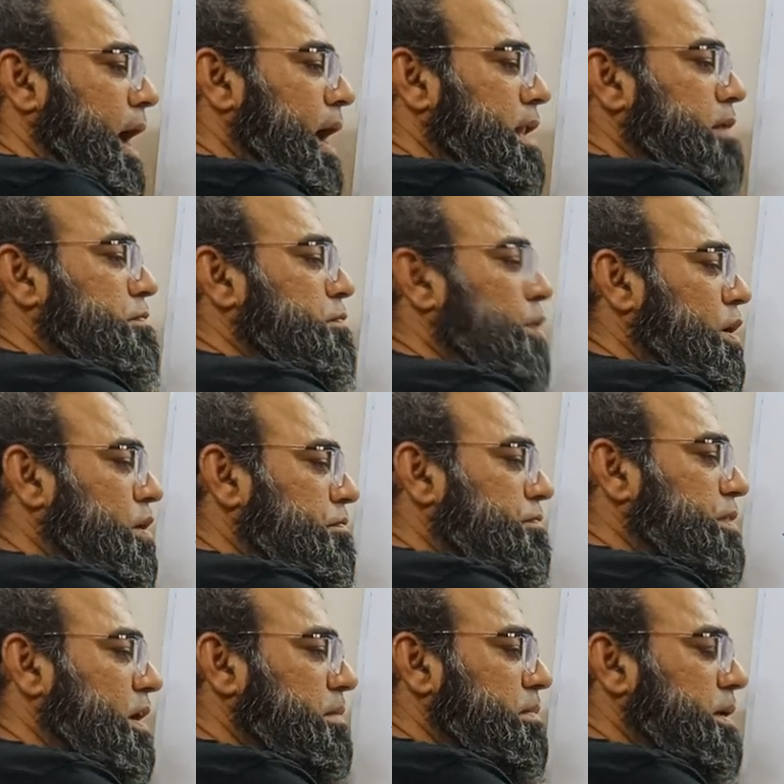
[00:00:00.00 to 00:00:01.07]
And if one
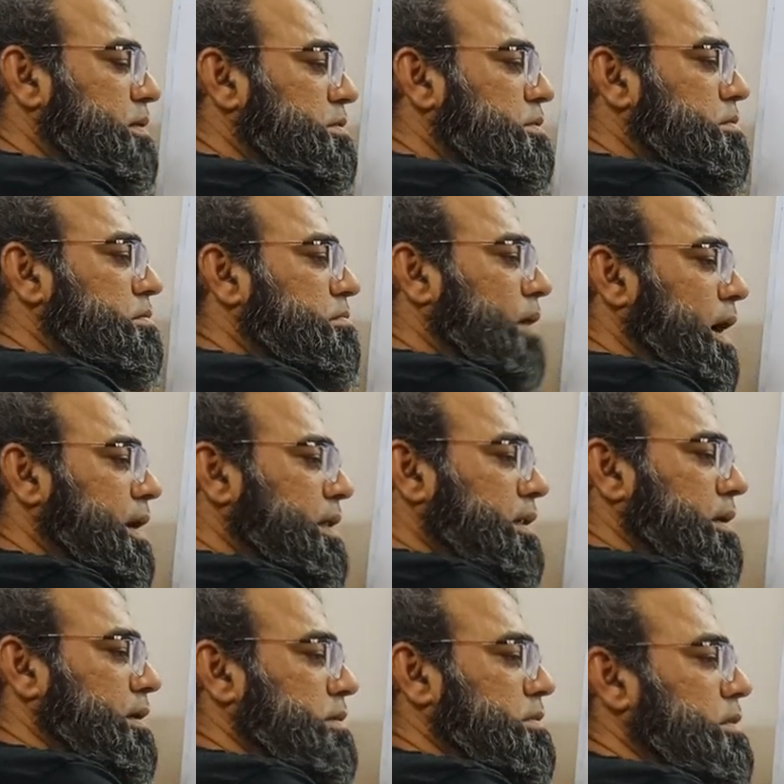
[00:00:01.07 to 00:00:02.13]
of them is
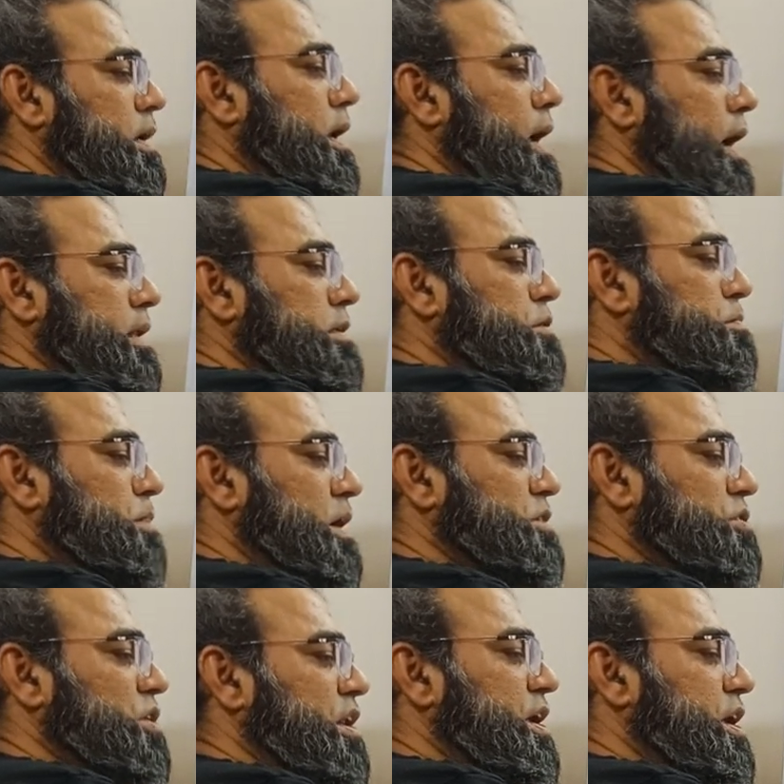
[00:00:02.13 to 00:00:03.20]
minus, and
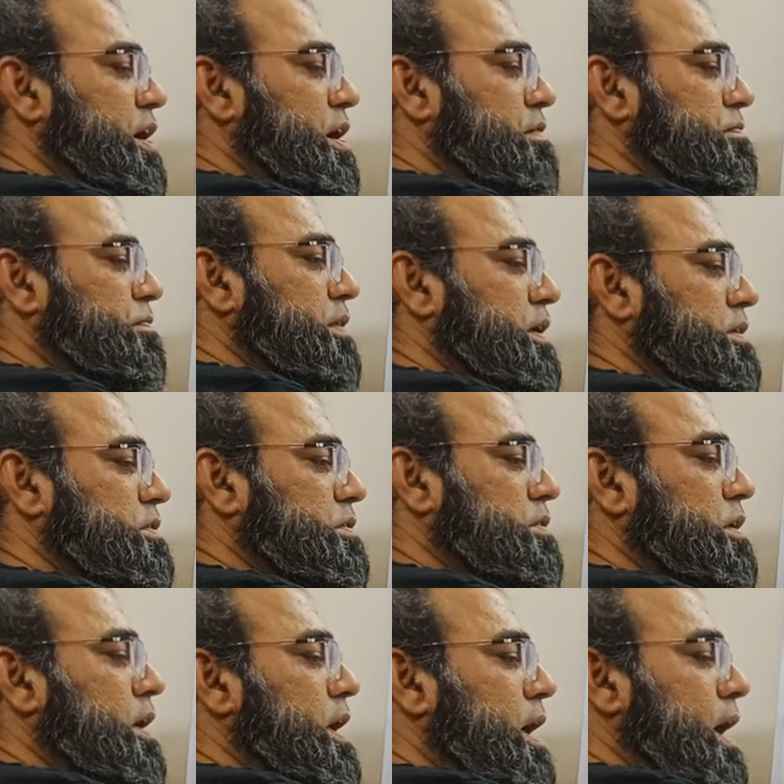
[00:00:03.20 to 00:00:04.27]
especially if
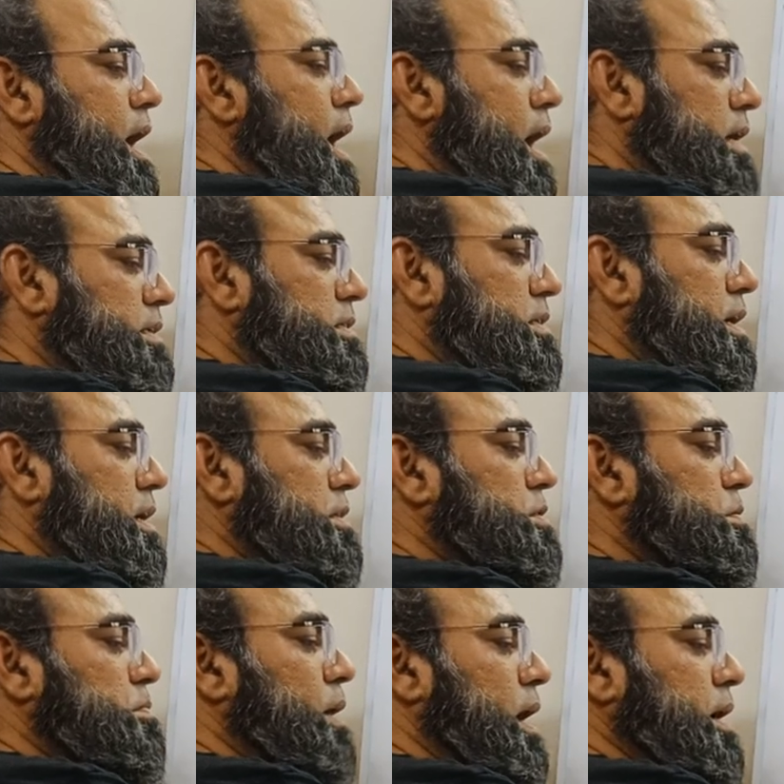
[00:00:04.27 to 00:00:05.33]
this x
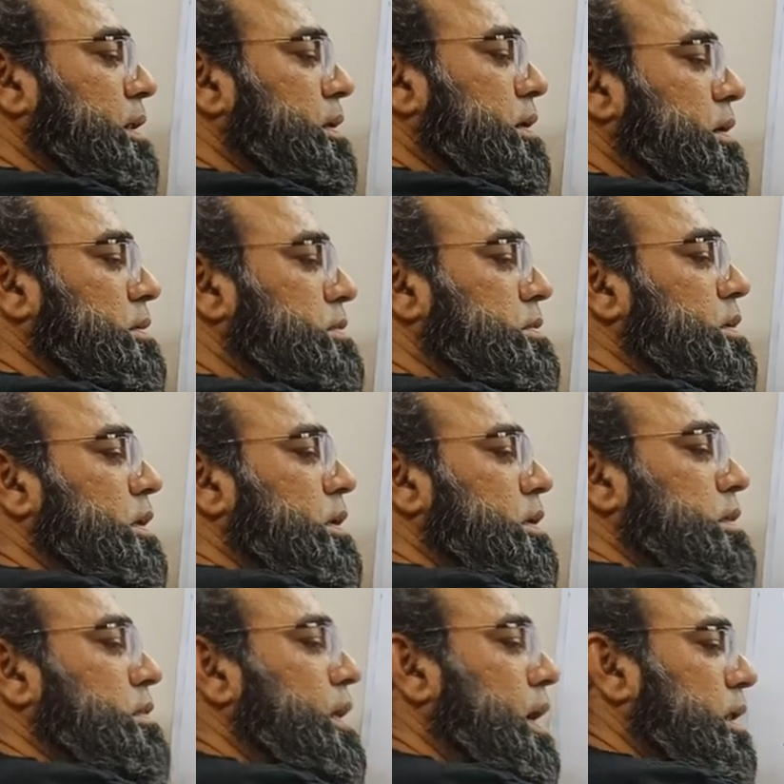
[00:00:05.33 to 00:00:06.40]
is minus,
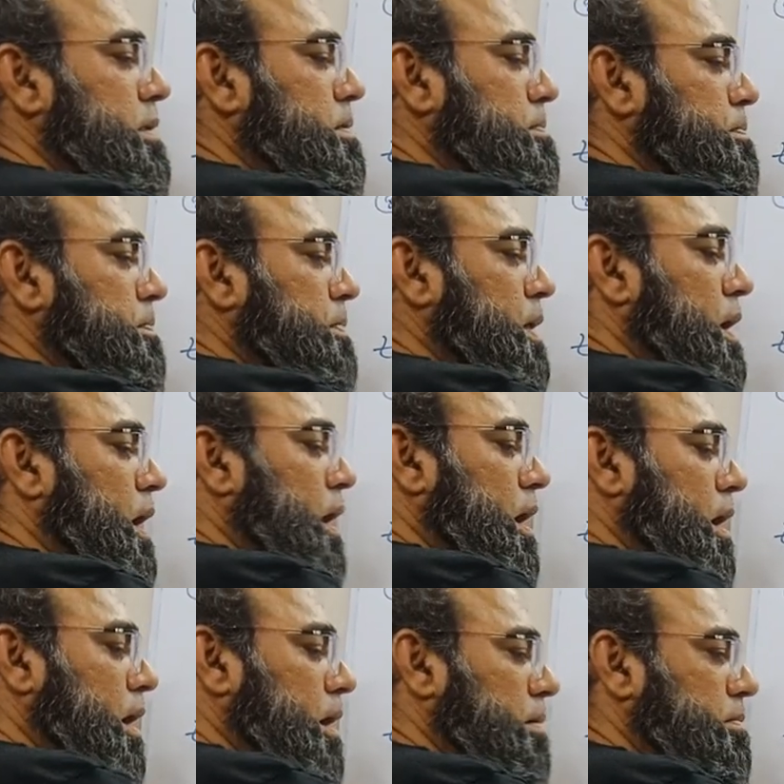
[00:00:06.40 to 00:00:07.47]
then
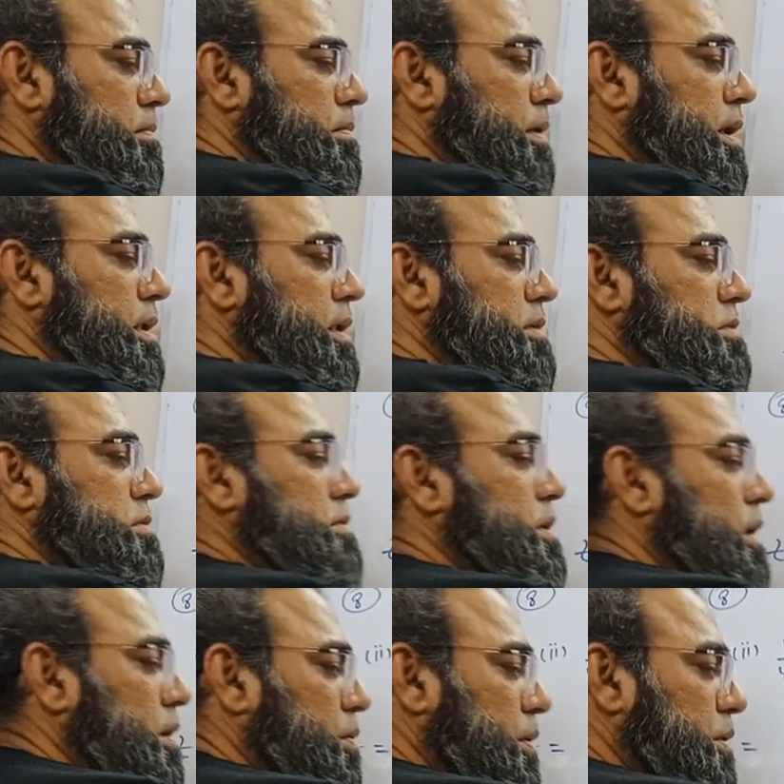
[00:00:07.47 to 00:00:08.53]
uh, it is
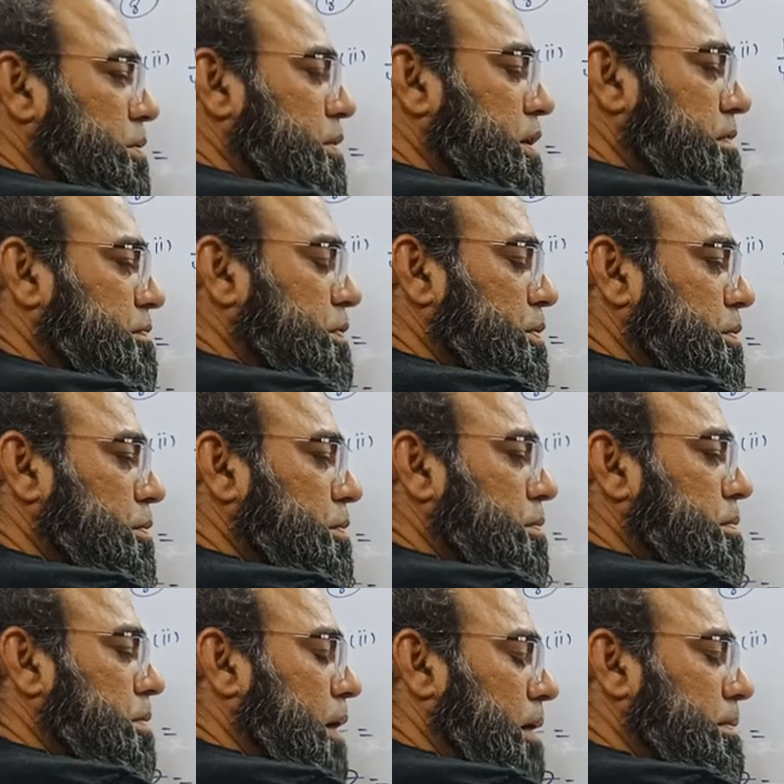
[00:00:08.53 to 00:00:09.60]
still going to give
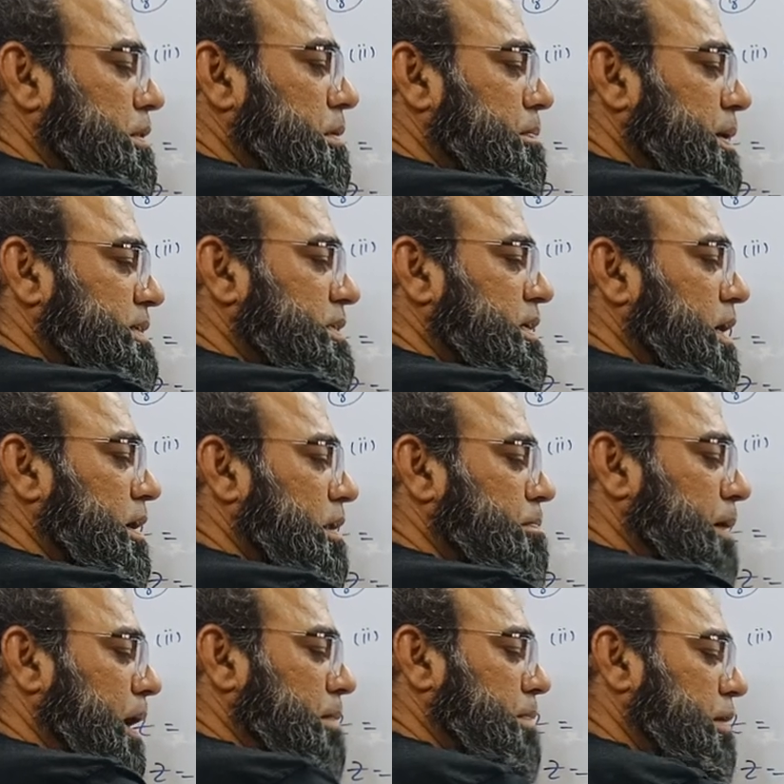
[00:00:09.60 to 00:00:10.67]
you, I mean the basic
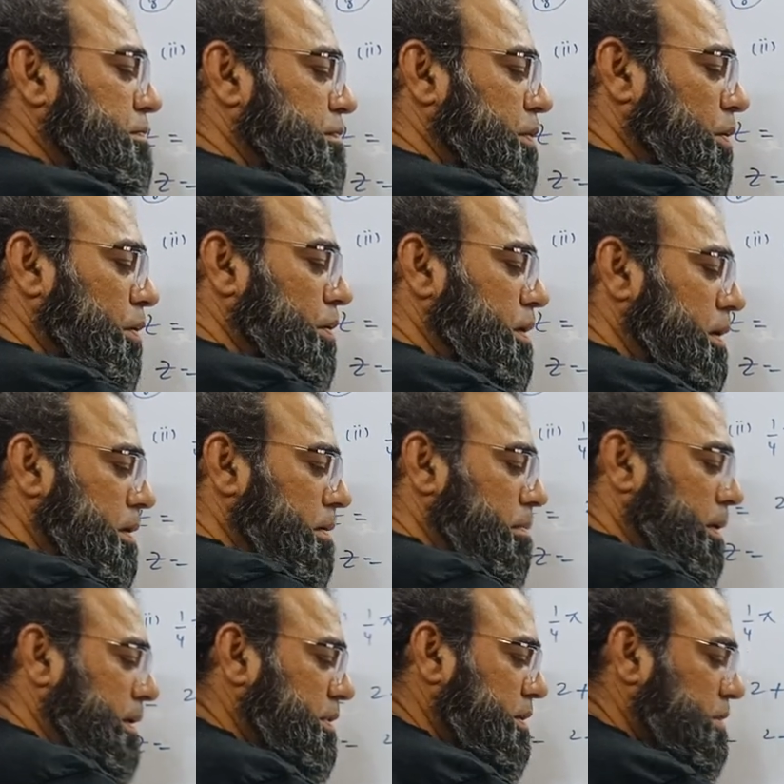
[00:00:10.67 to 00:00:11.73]
angle pi by 4,
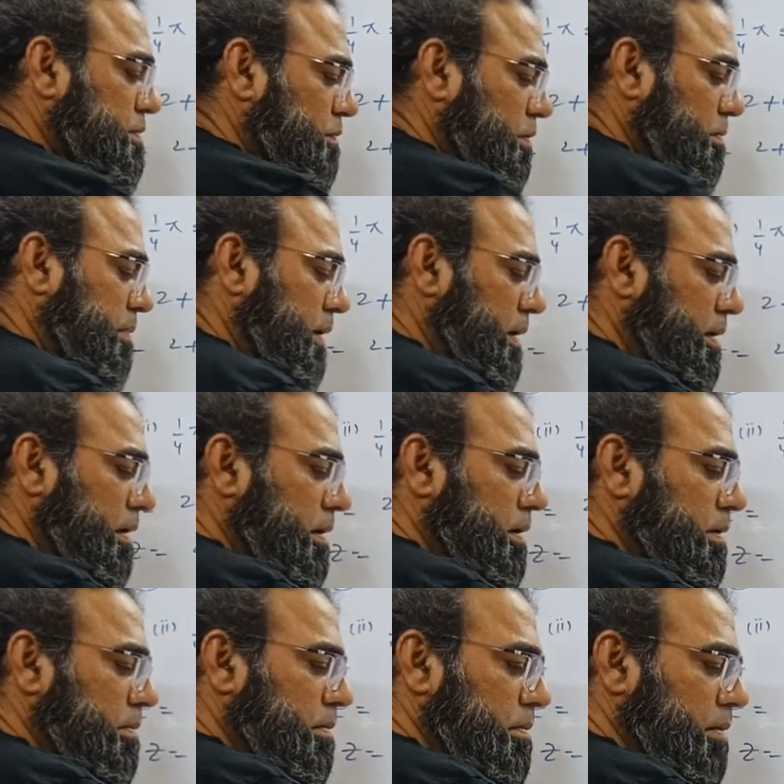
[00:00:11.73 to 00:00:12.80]
but this would
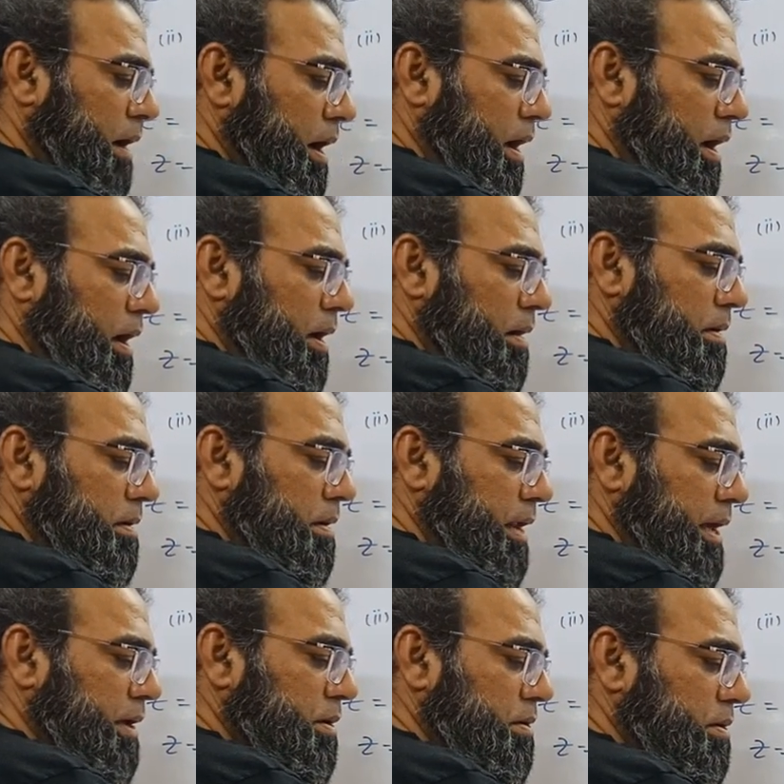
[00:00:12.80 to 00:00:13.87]
be uh,
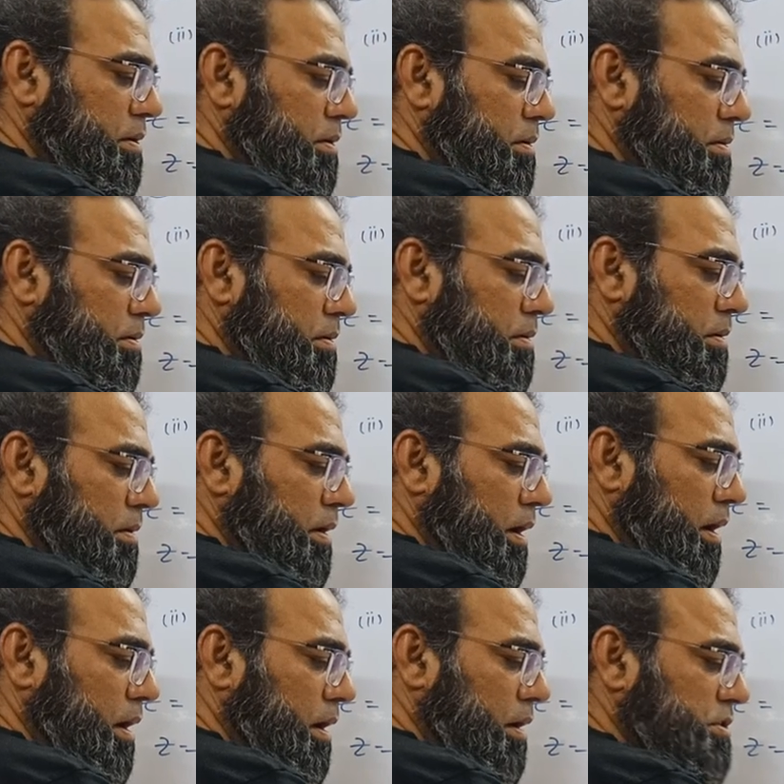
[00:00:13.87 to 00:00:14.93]
like, you know,
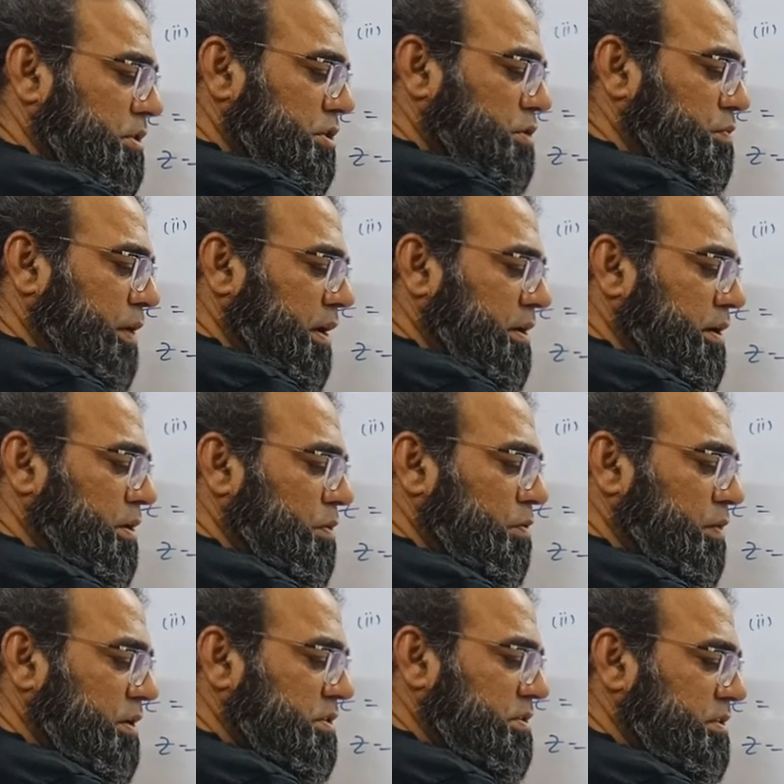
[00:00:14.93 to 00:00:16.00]
uh, situated
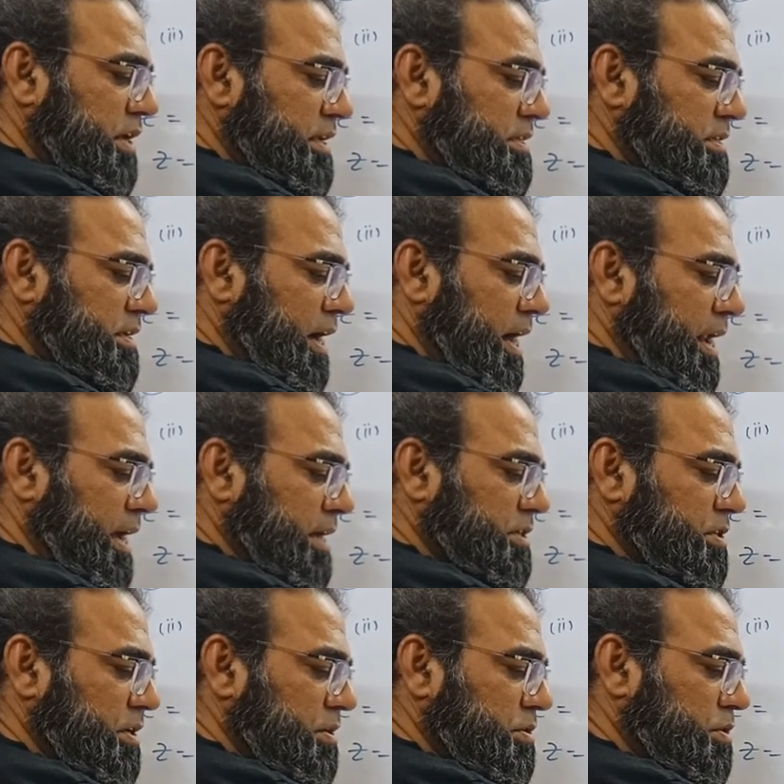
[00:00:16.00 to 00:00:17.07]
towards this
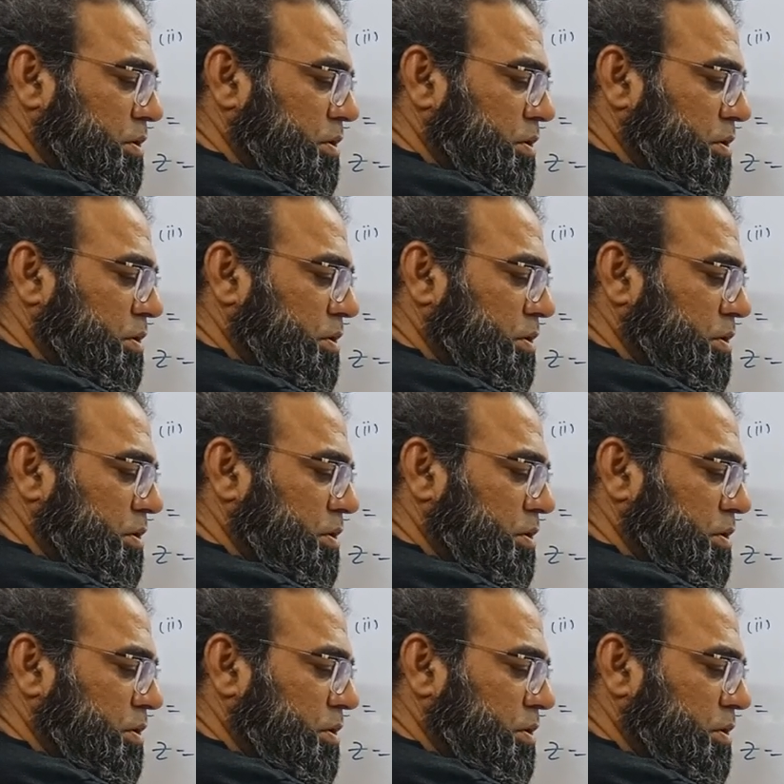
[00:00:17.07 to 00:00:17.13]
direction.